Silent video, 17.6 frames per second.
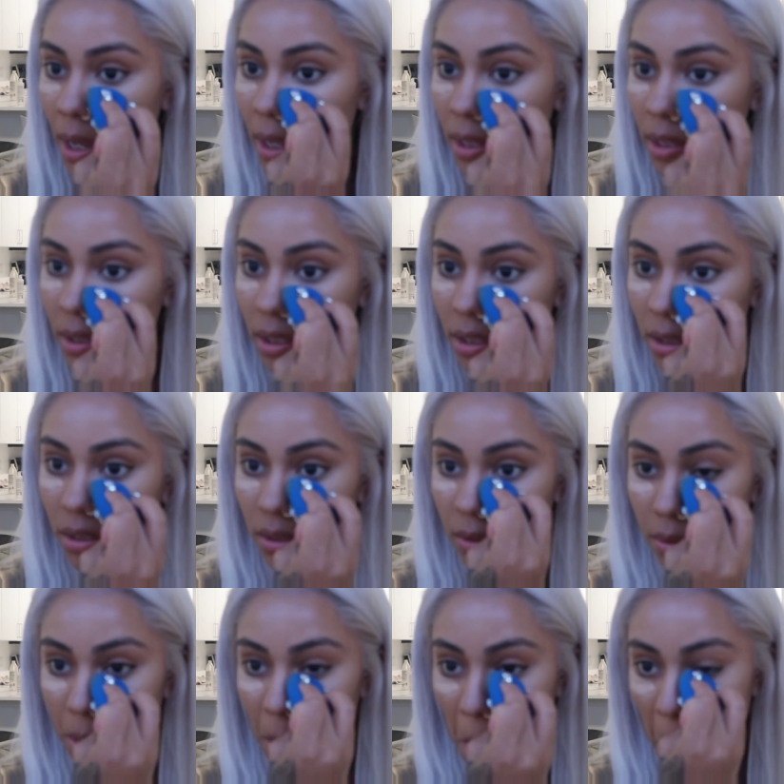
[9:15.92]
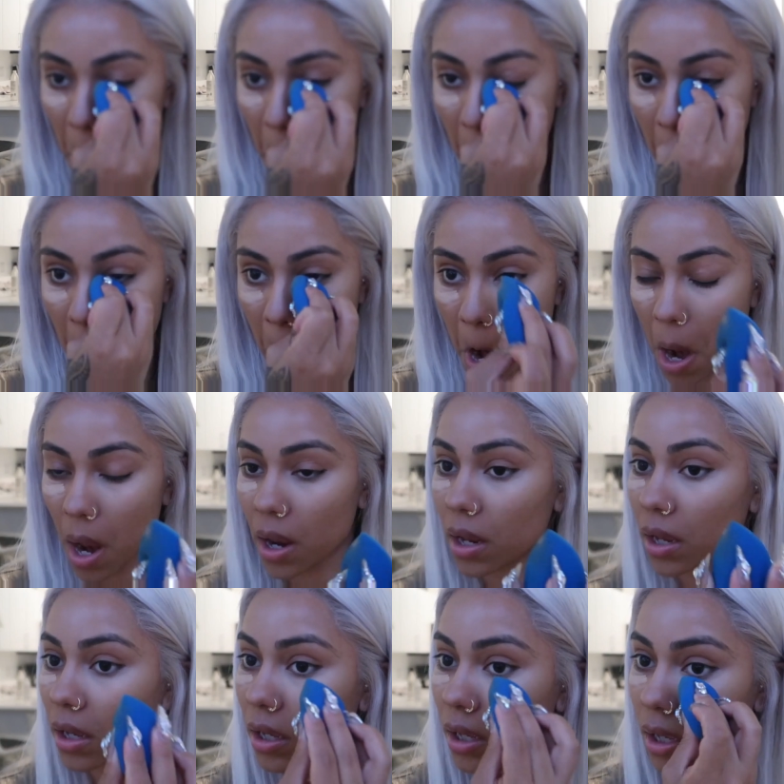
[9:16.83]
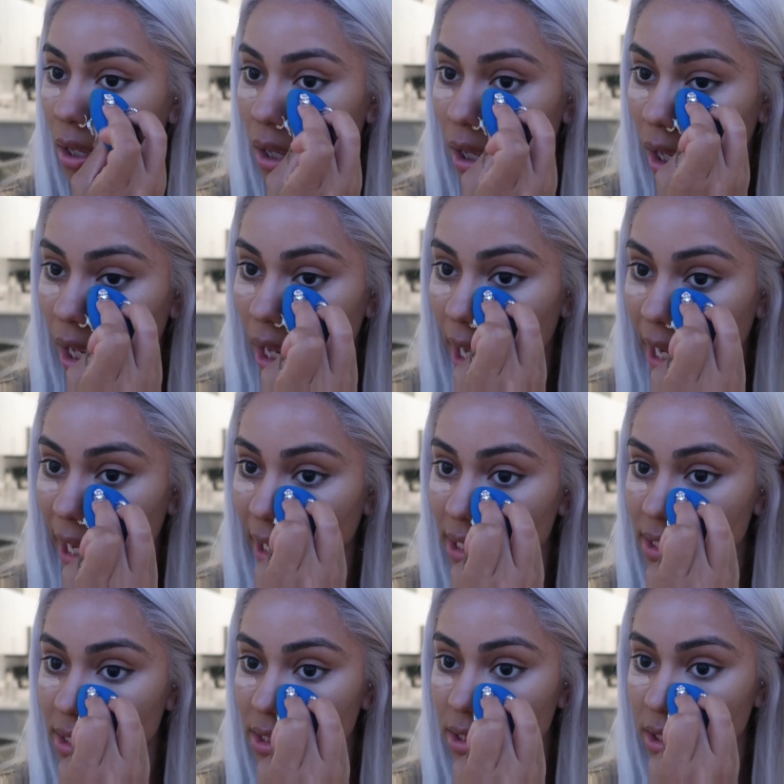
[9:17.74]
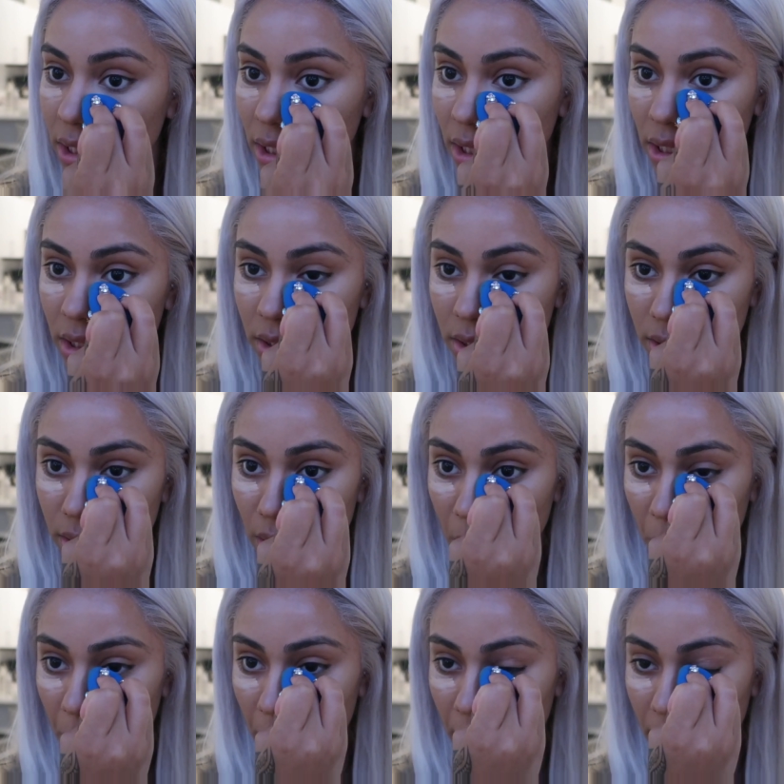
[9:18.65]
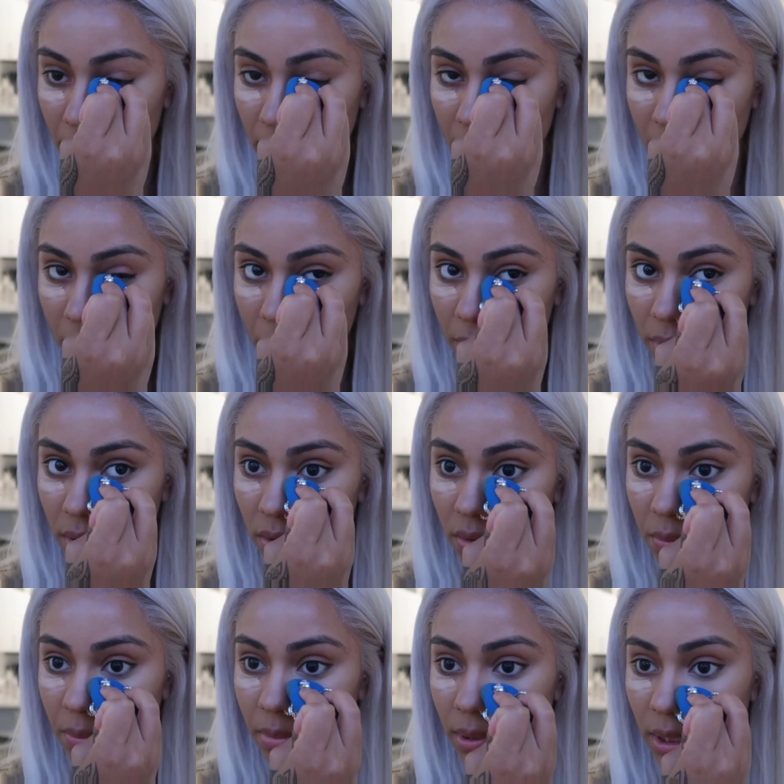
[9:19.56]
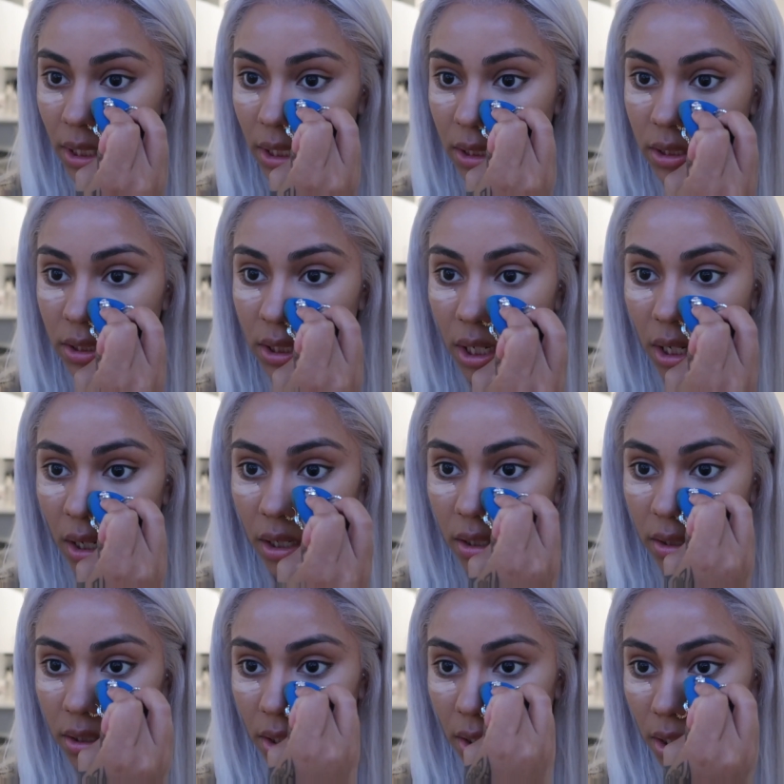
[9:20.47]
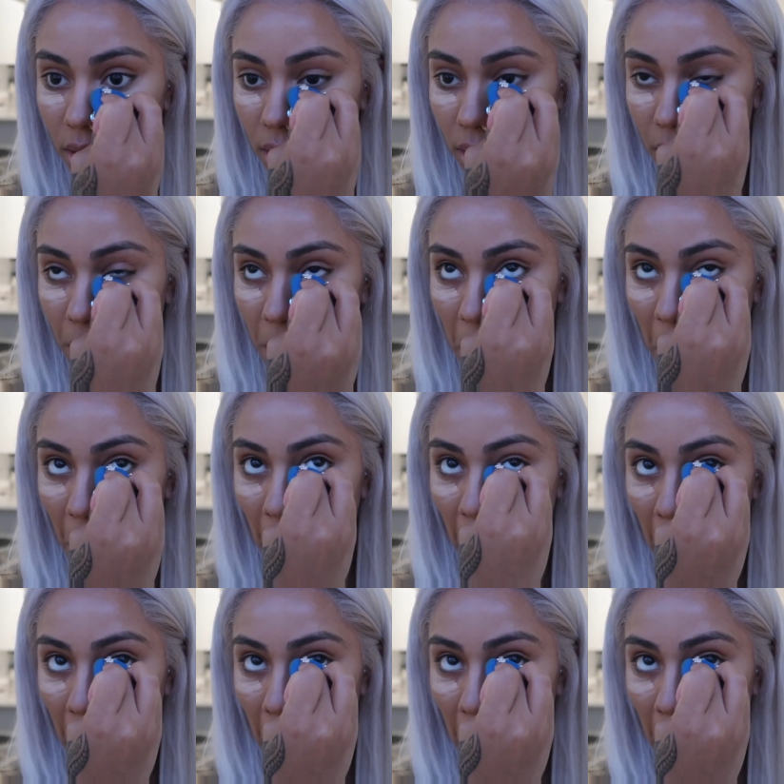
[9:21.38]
And then I seen somewhere that when you blend your